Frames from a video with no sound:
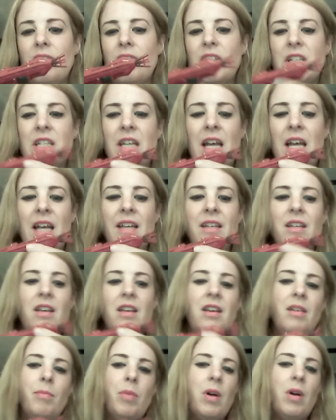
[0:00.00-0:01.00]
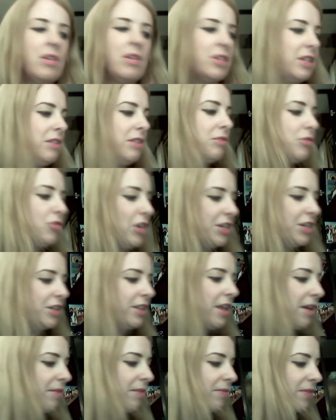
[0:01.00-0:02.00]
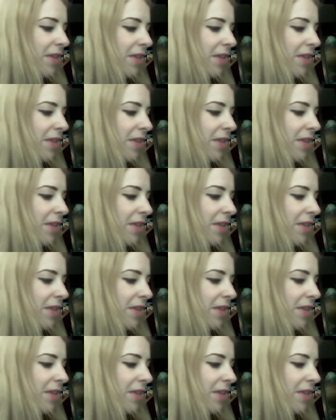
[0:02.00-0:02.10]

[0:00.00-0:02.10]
stand, but I'll still treasure that.